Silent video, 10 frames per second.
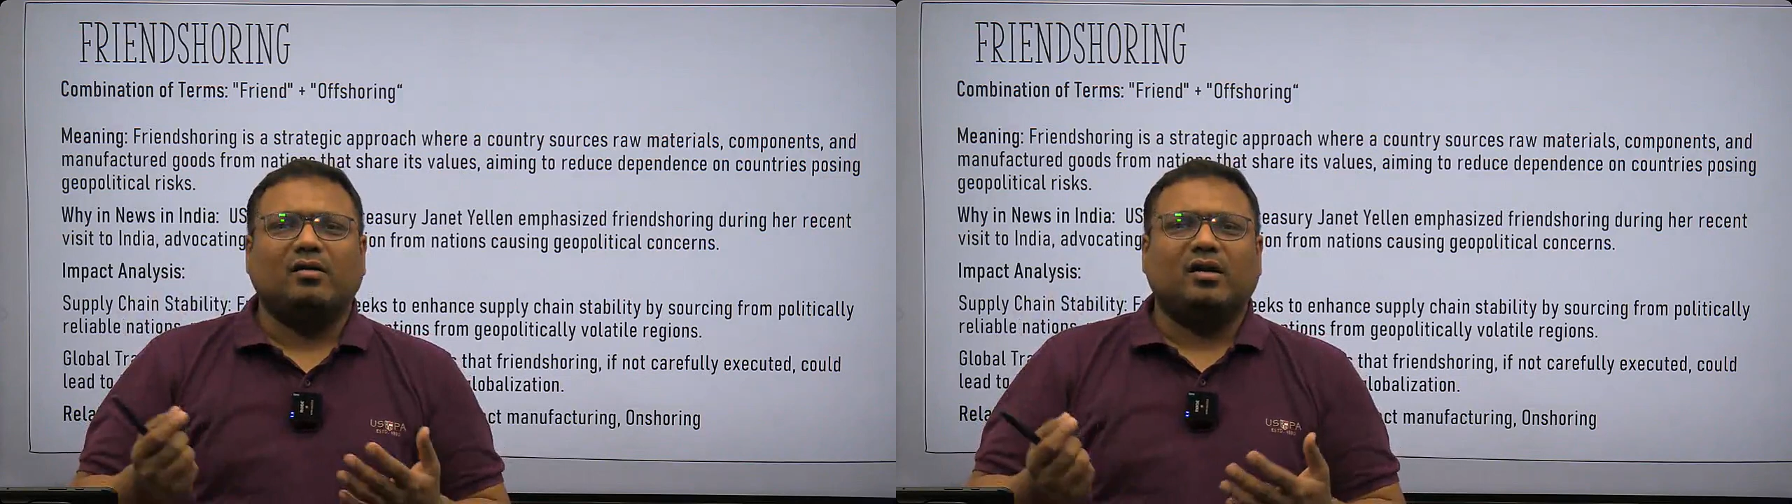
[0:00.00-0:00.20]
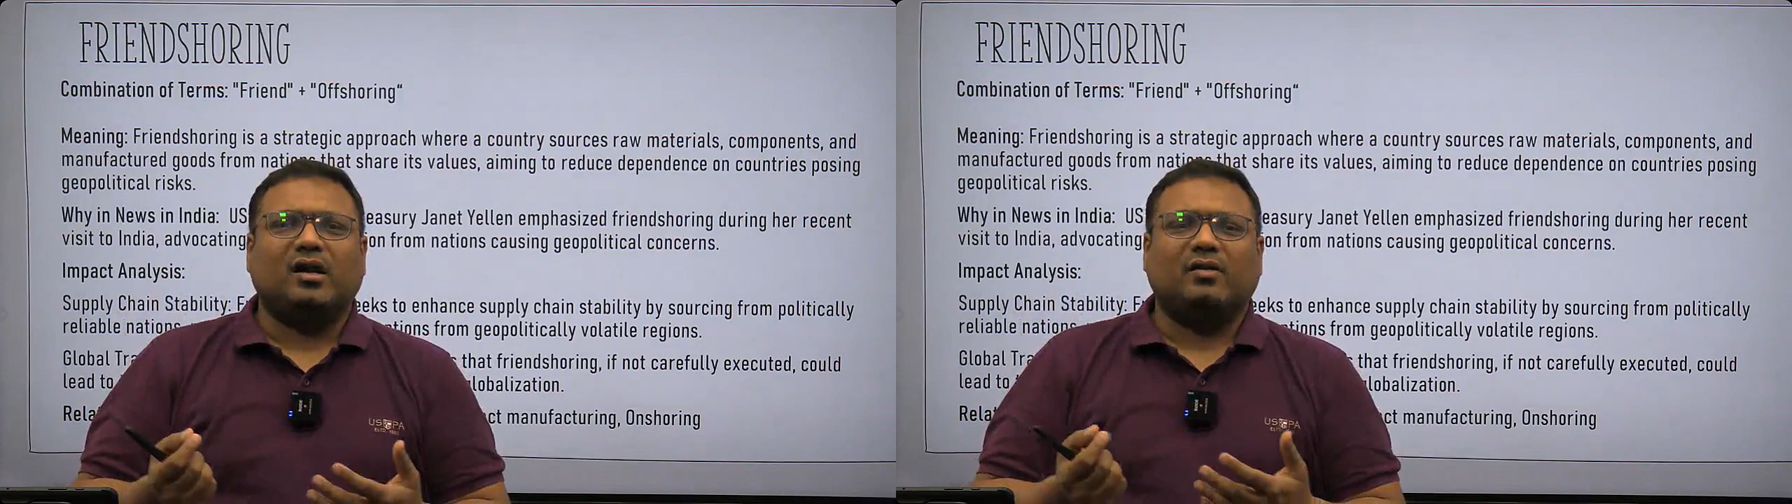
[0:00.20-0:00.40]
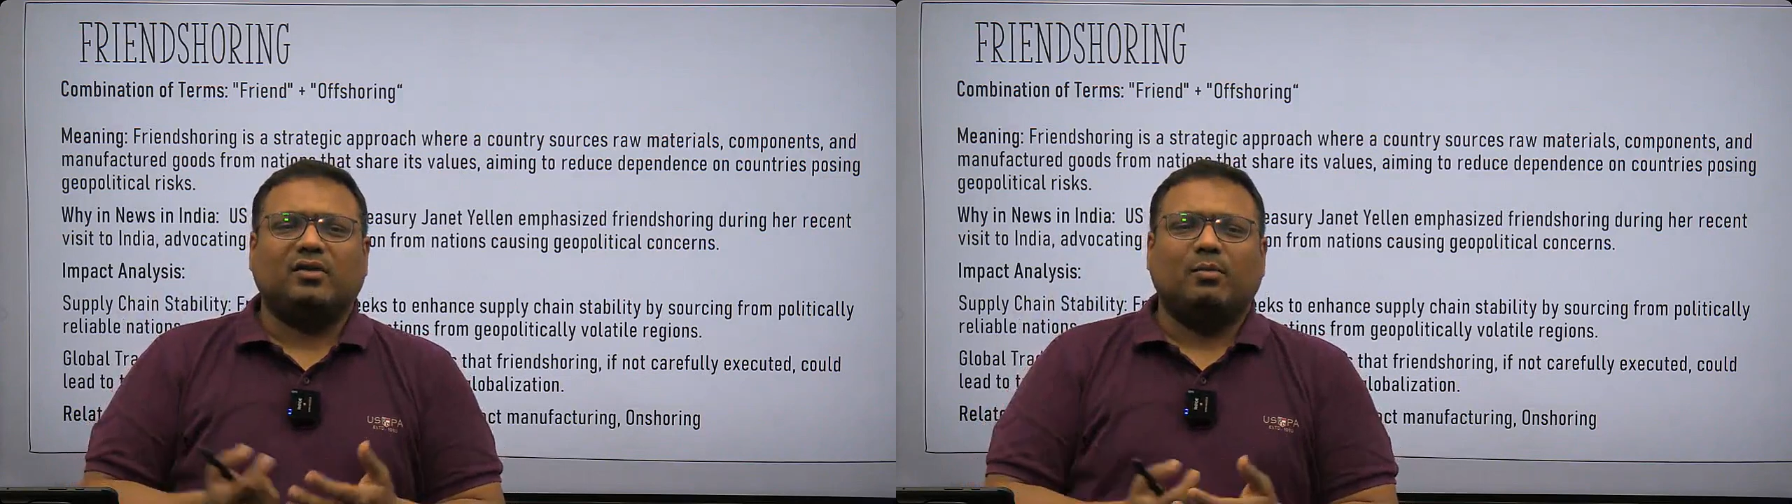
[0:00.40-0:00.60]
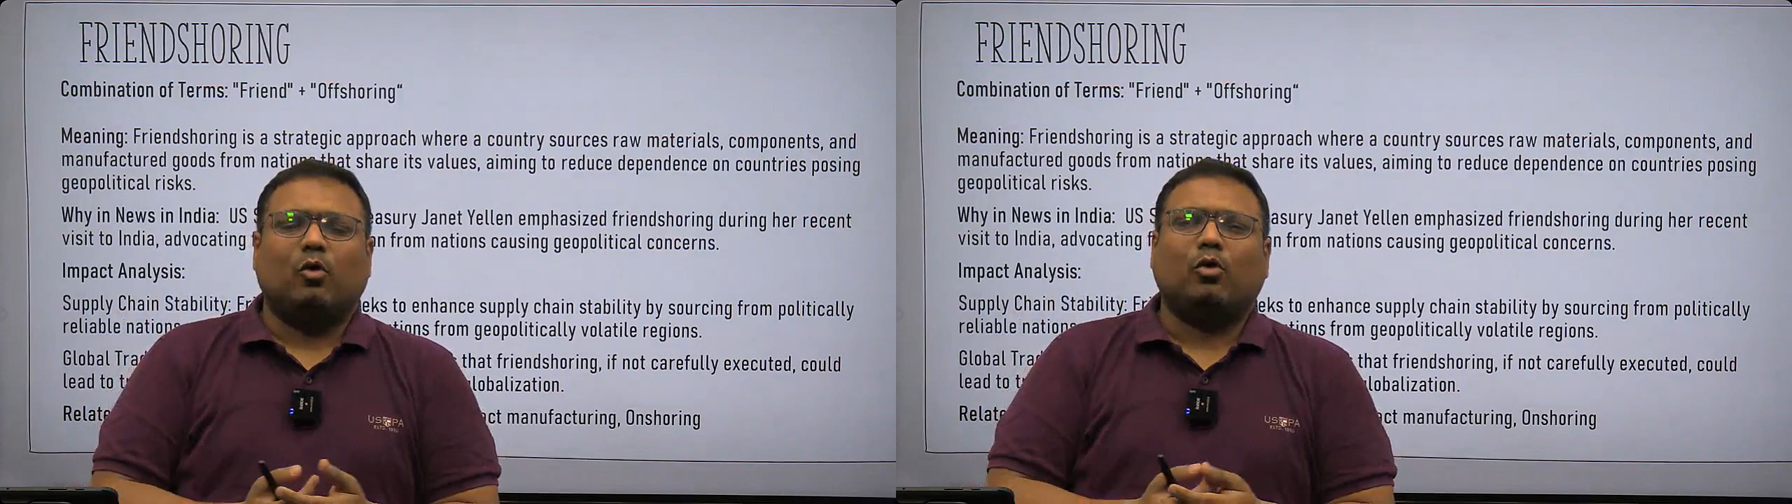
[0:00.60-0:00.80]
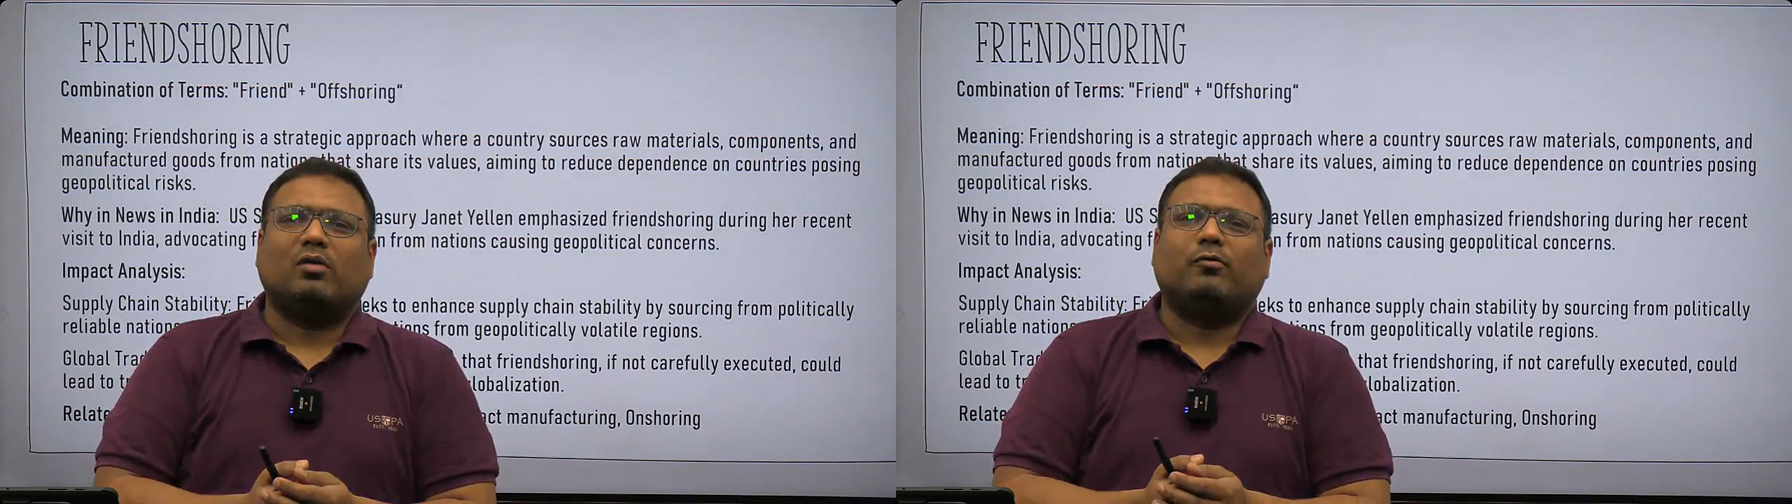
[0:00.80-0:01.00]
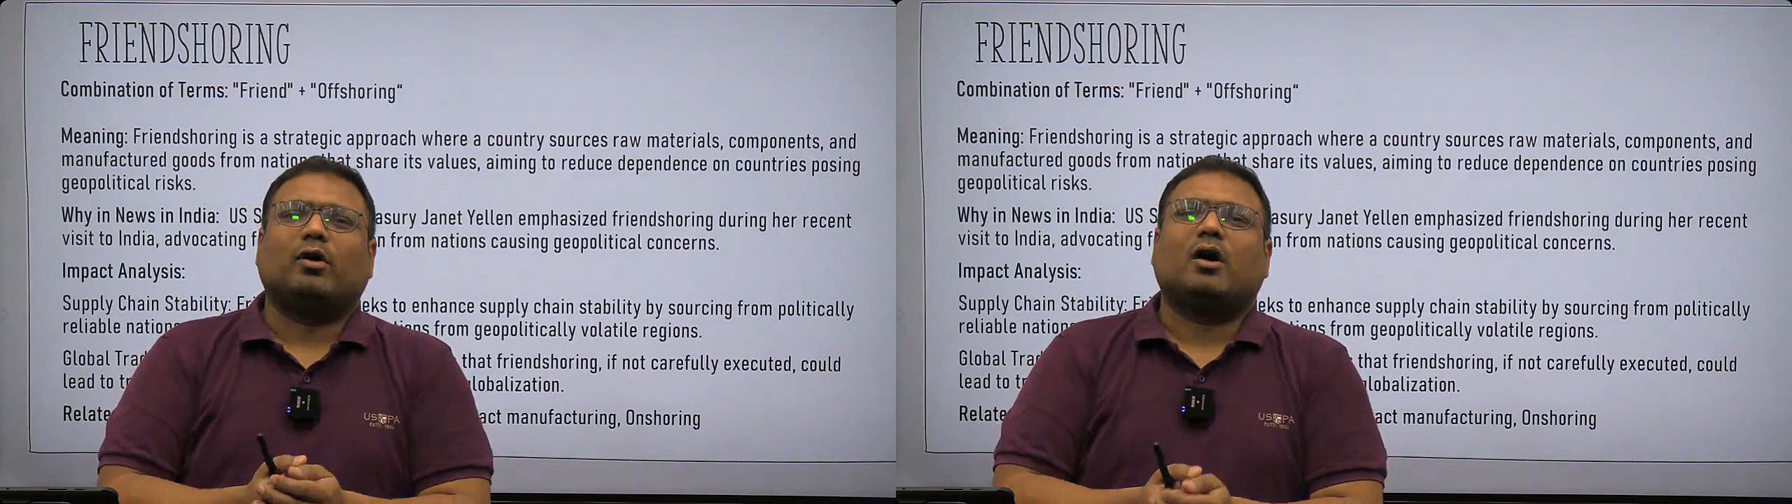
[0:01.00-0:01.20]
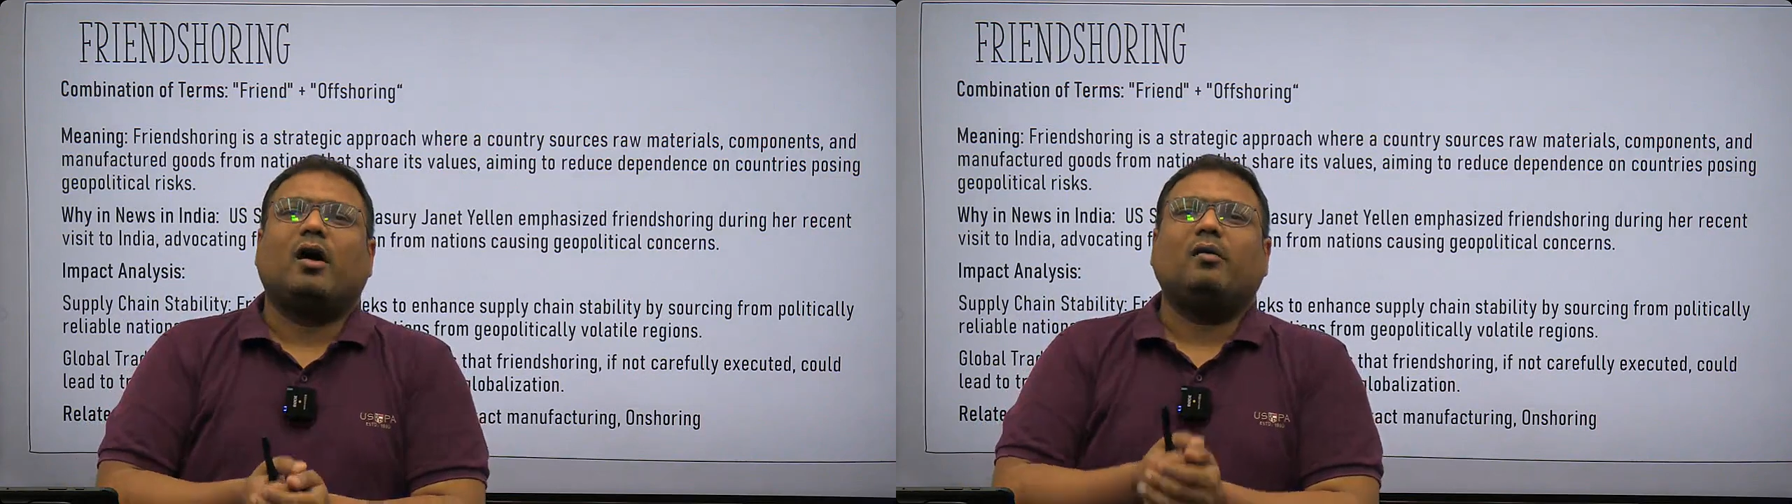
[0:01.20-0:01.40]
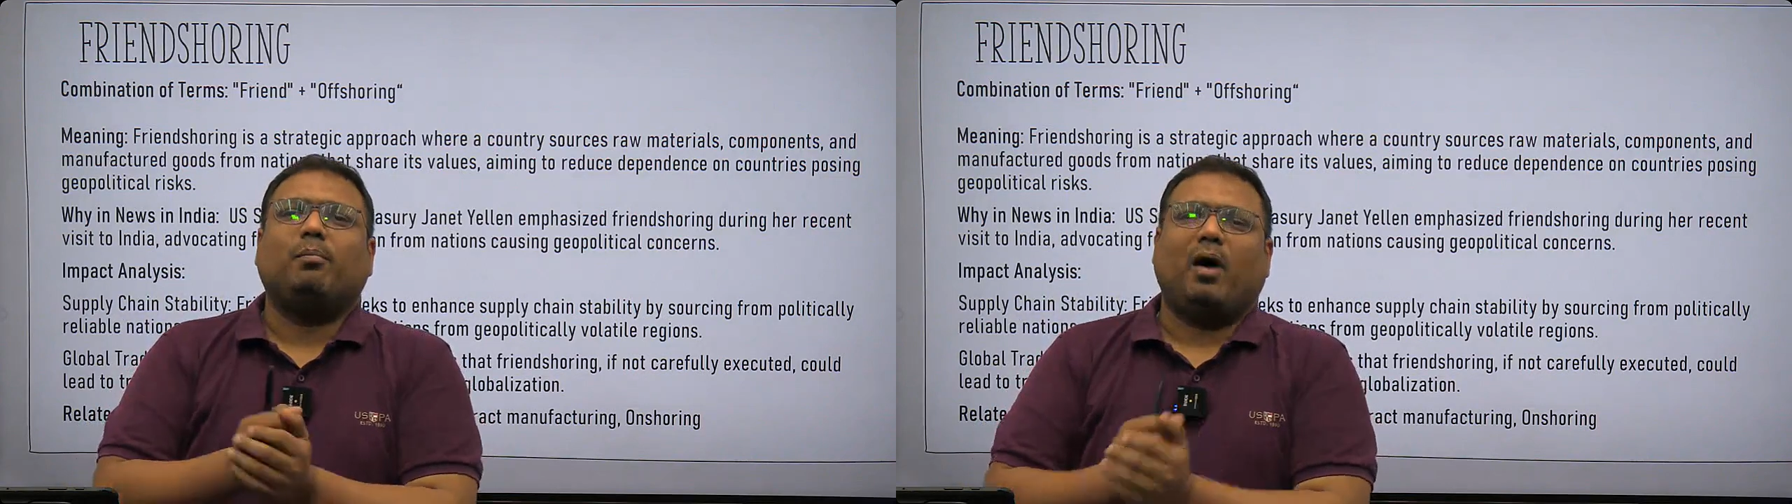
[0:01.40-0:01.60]
they give them order for
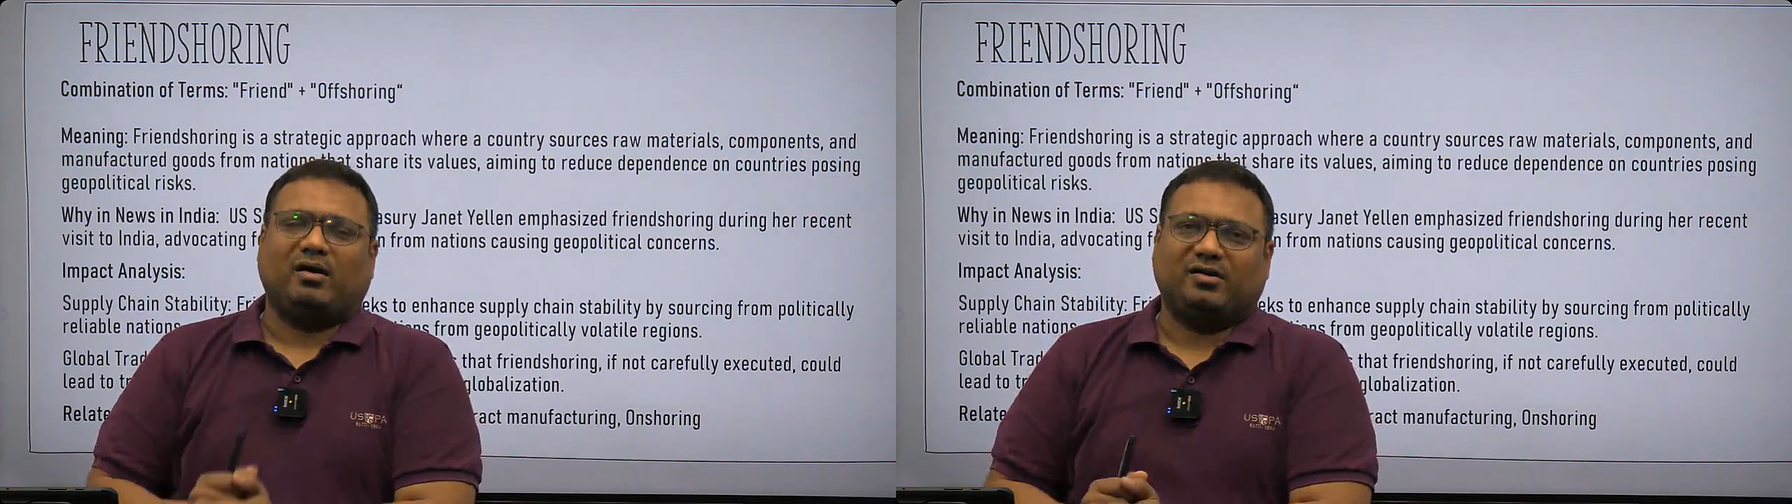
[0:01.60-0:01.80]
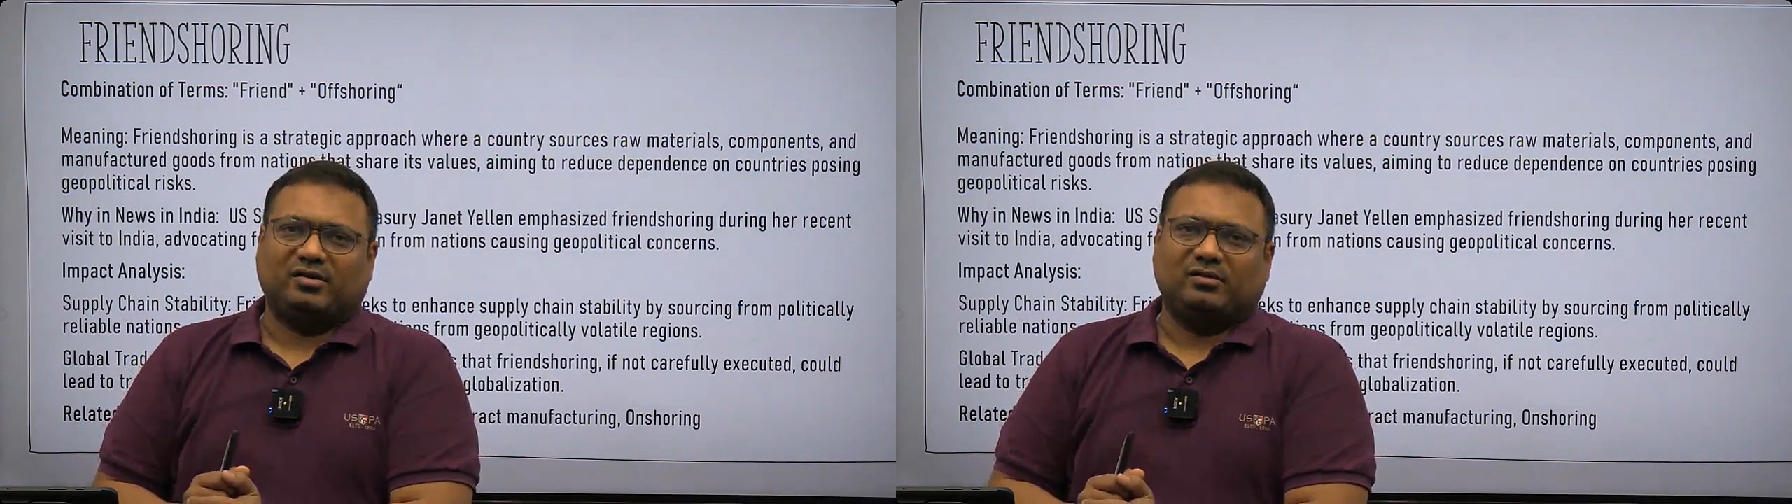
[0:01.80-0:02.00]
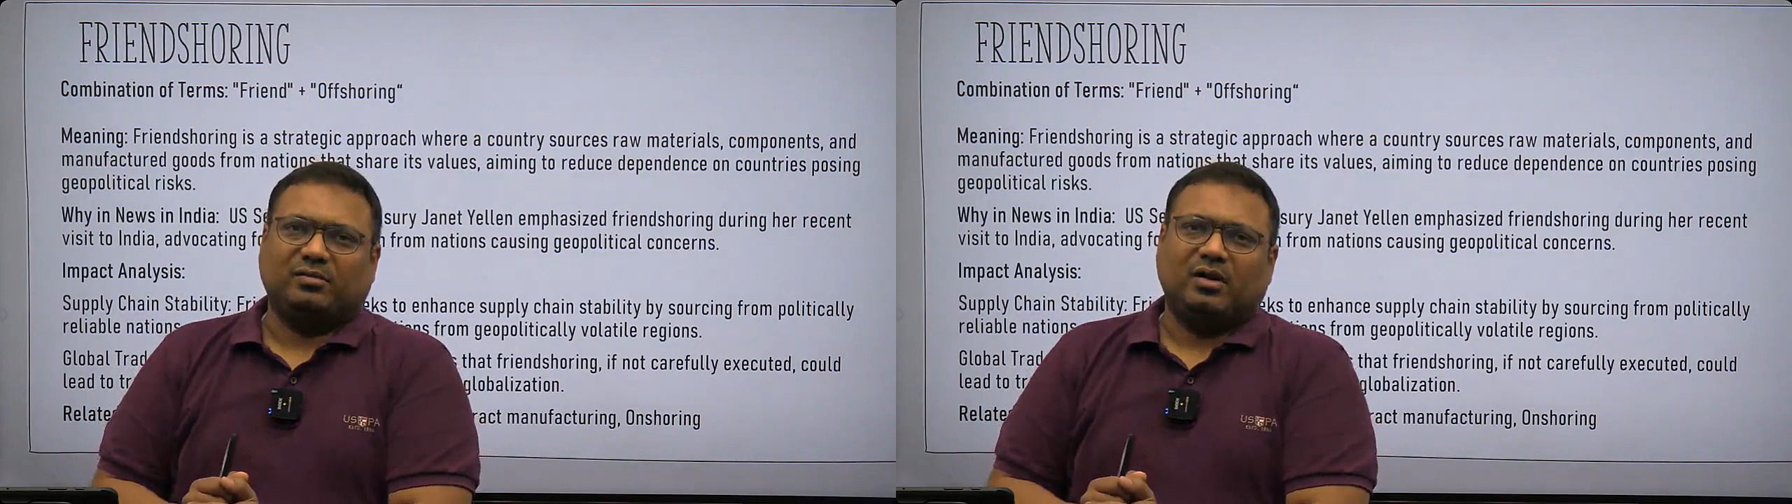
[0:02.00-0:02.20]
car parts.